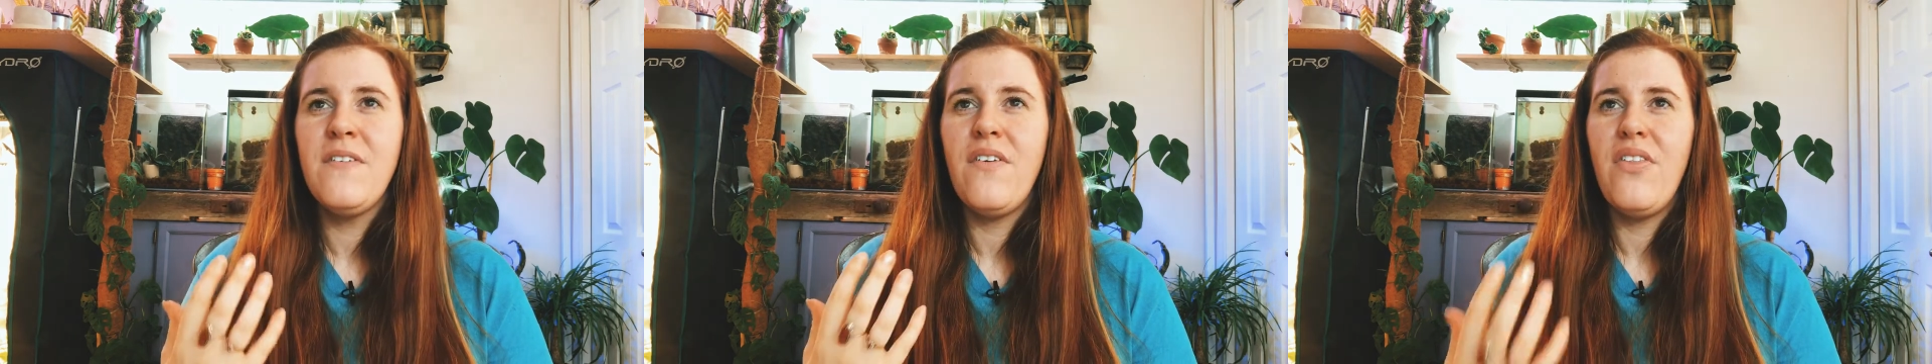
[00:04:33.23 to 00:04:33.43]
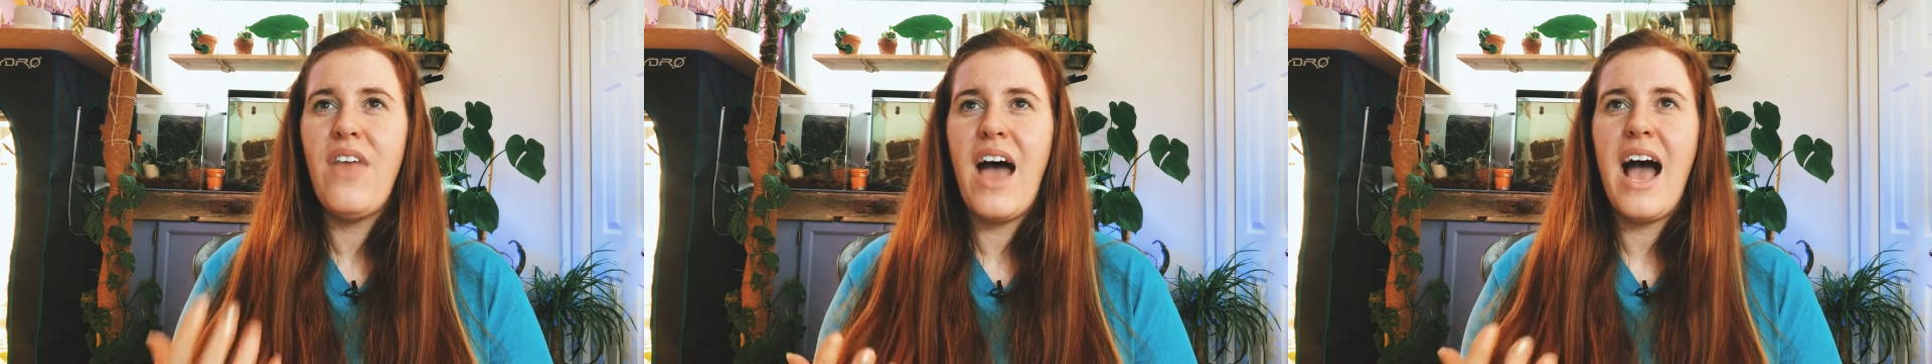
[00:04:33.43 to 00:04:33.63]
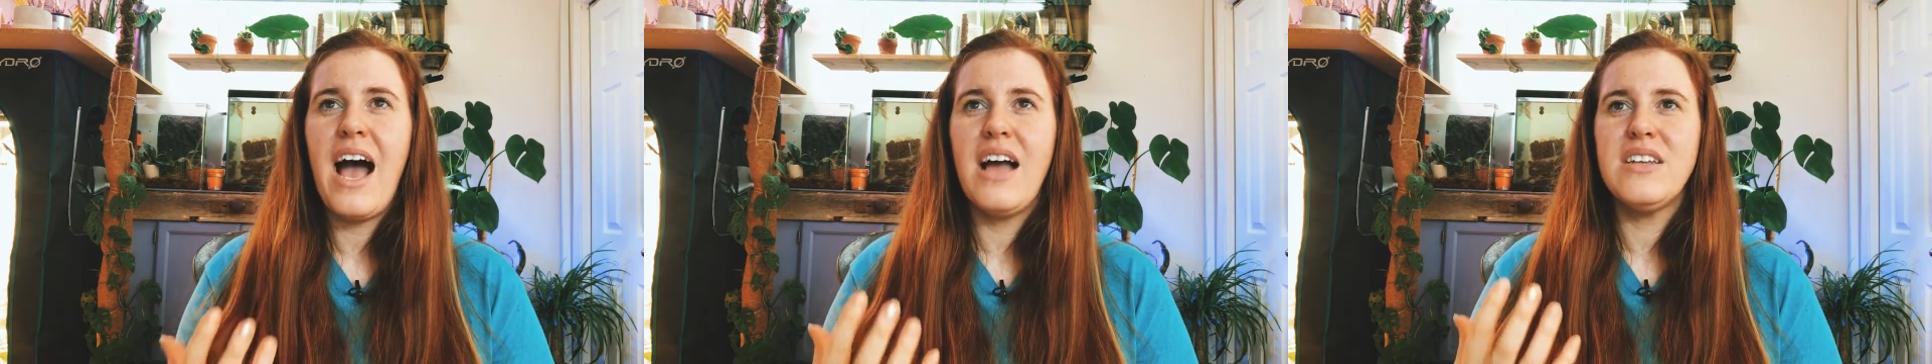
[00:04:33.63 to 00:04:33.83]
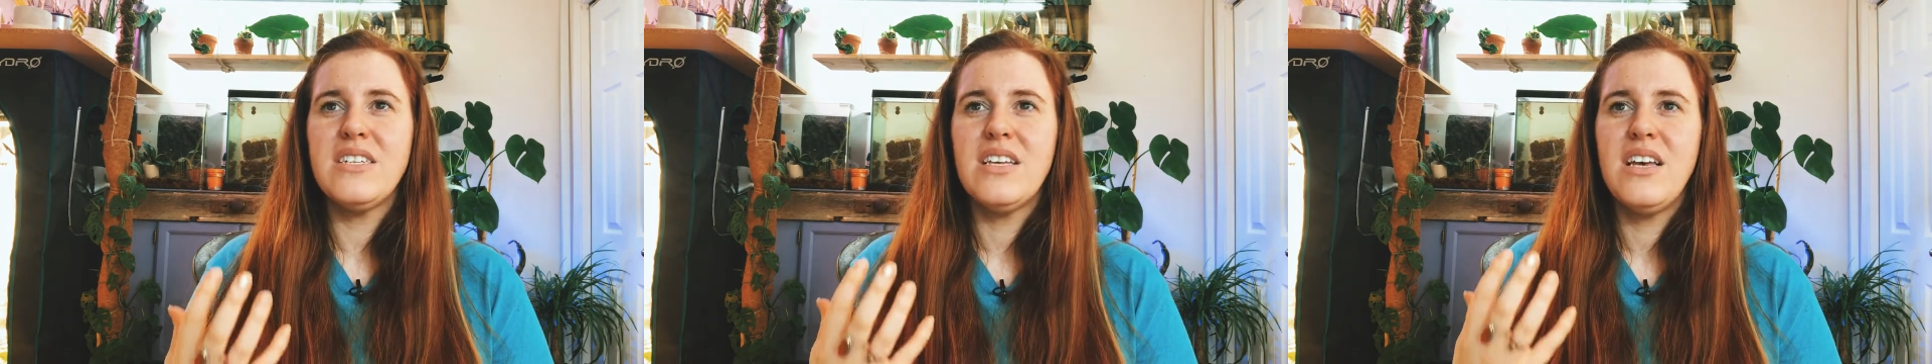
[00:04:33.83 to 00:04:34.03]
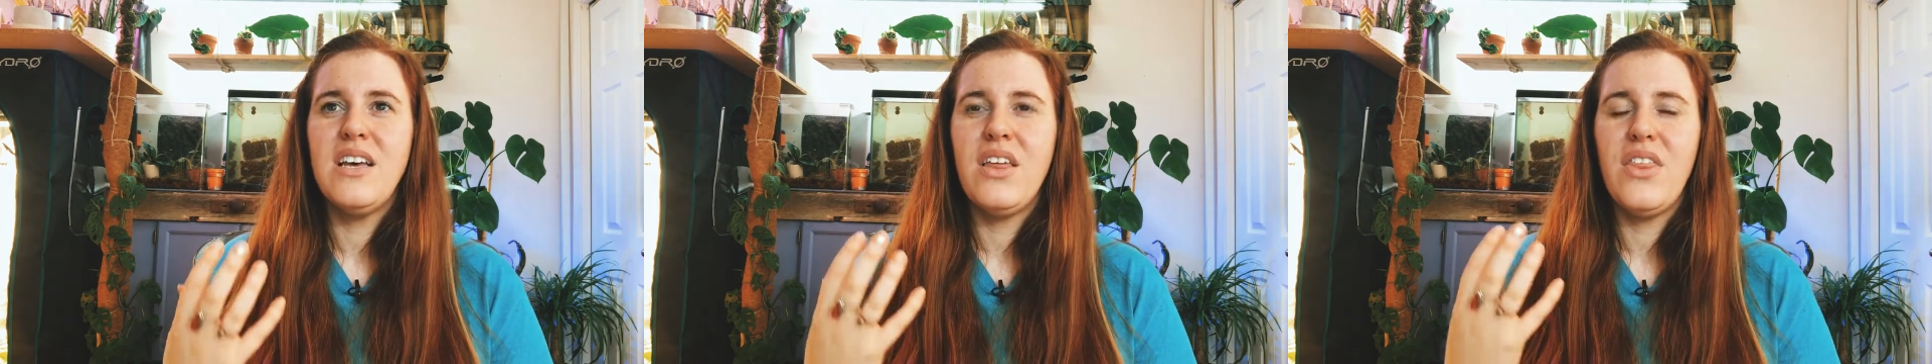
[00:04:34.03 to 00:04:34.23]
that
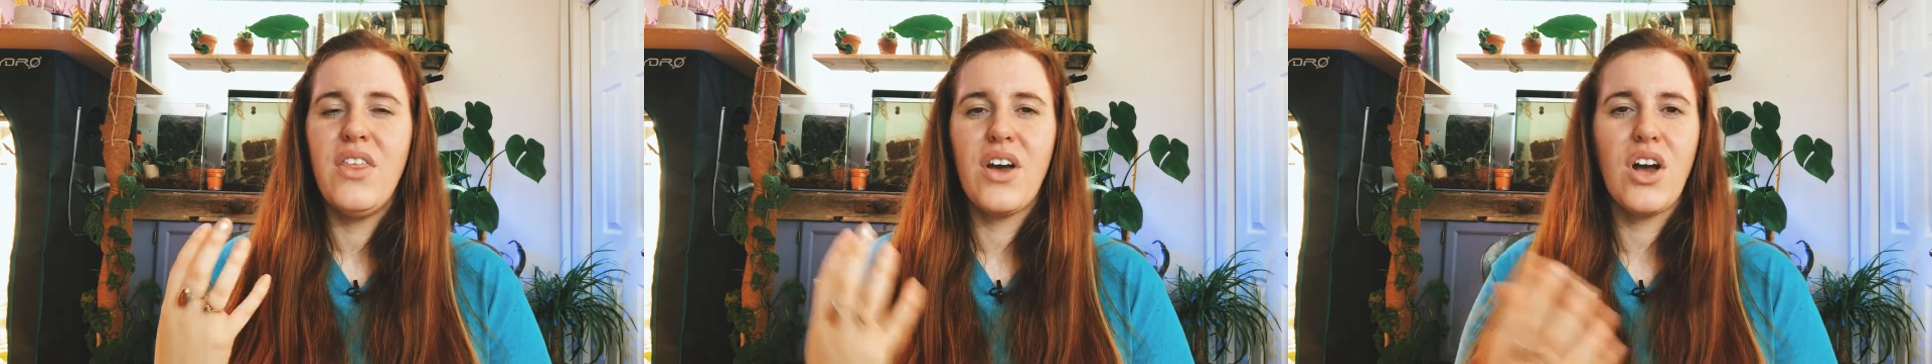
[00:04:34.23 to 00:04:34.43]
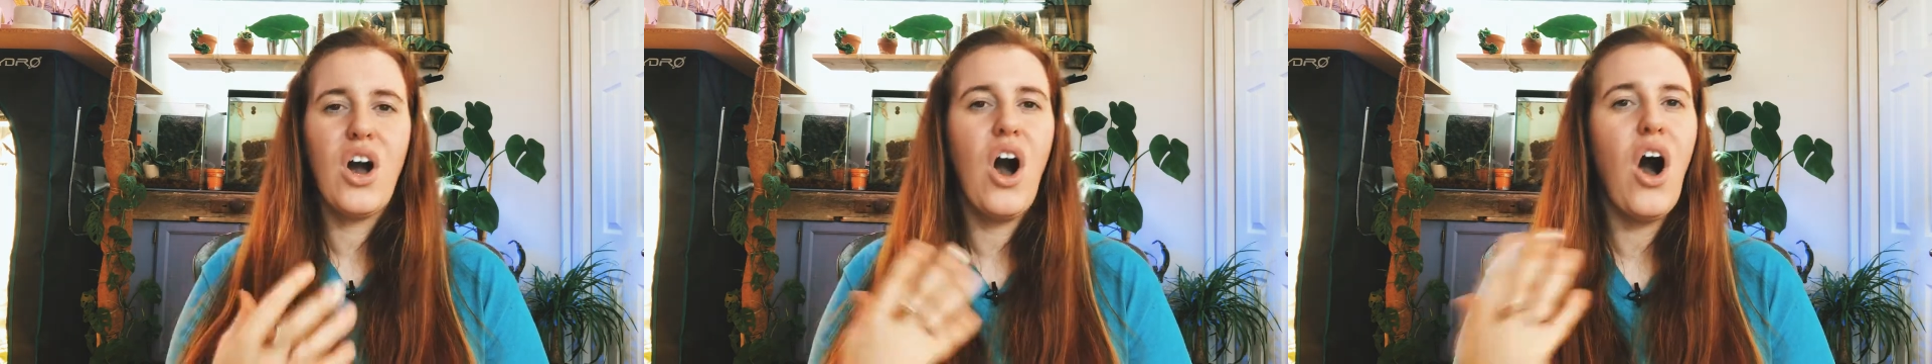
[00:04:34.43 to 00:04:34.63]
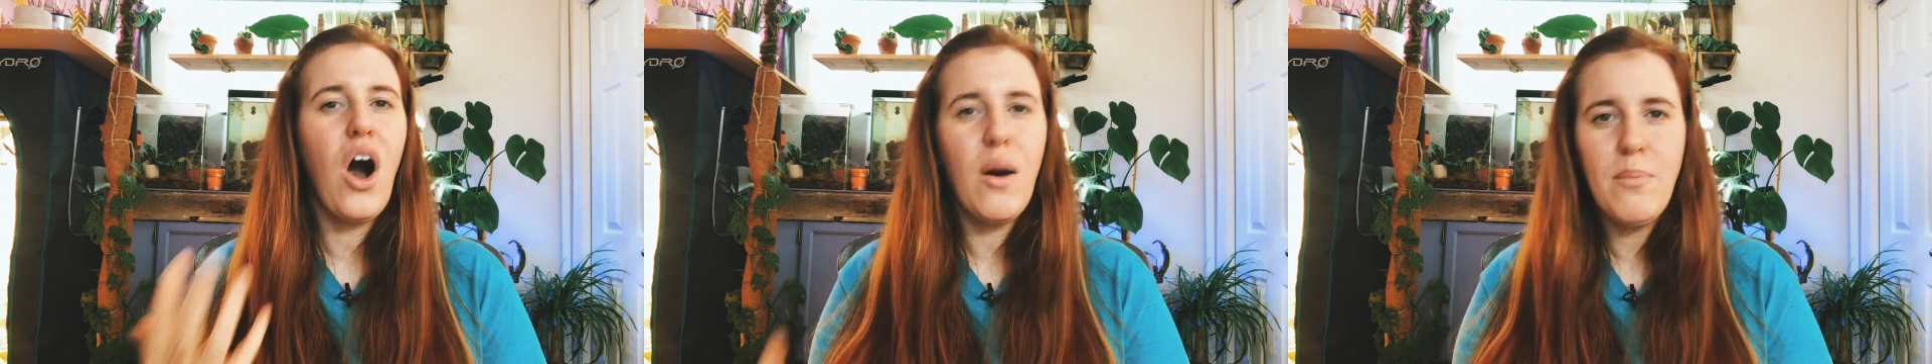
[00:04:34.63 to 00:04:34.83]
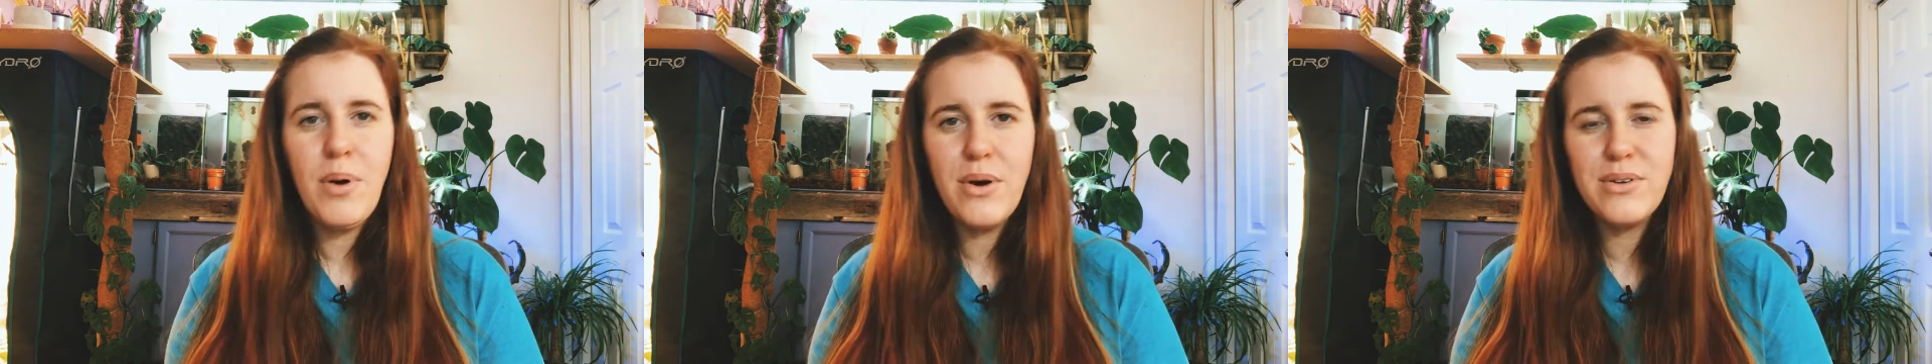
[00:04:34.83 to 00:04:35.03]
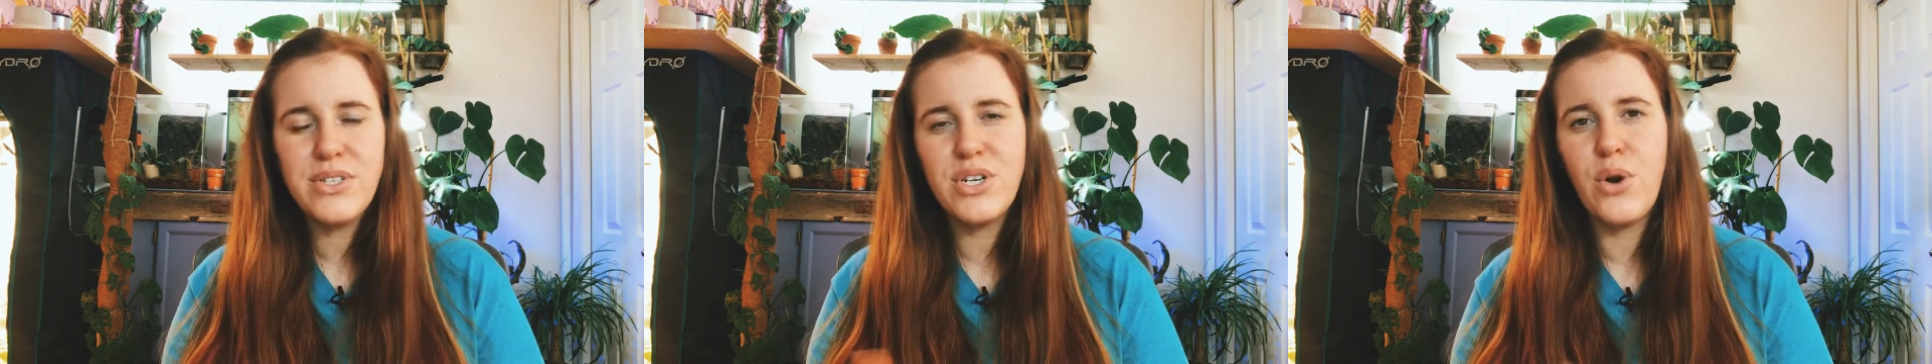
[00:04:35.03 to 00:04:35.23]
the compost